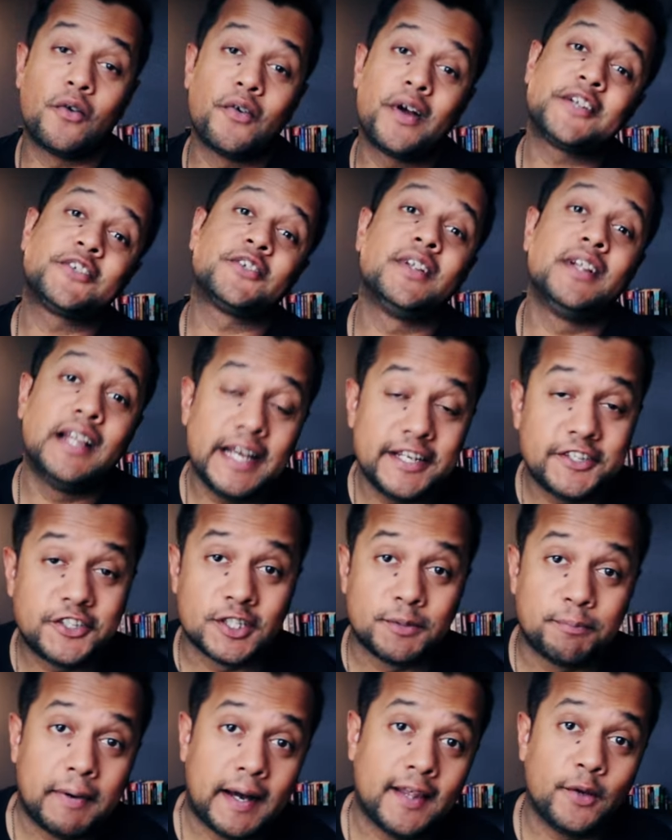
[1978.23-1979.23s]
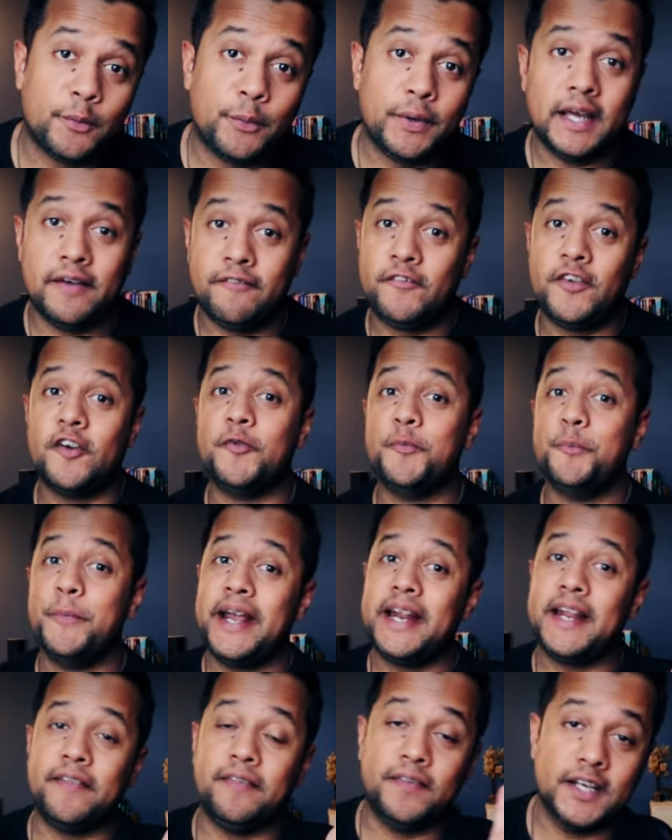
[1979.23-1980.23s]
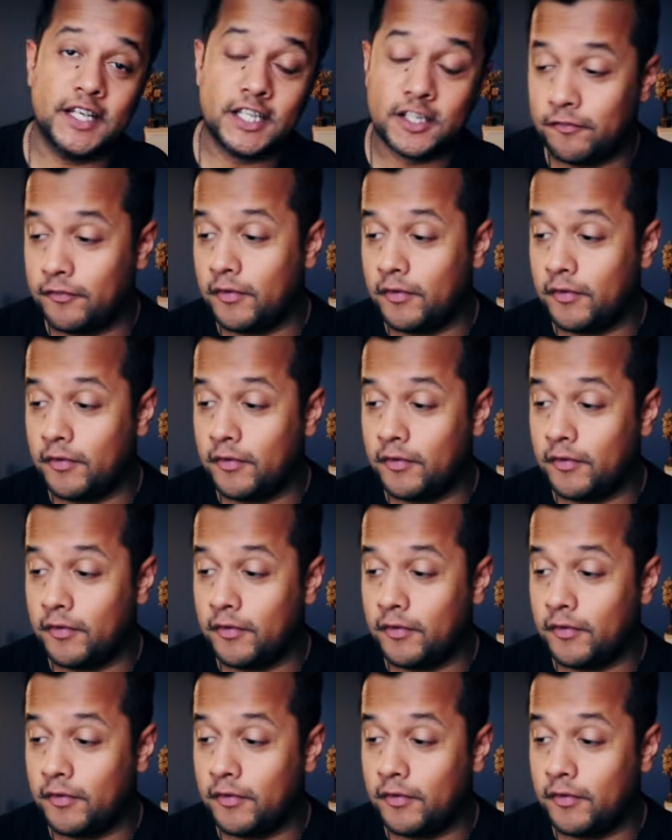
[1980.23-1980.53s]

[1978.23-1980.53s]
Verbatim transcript: Congratulations, by the way, if you have made it this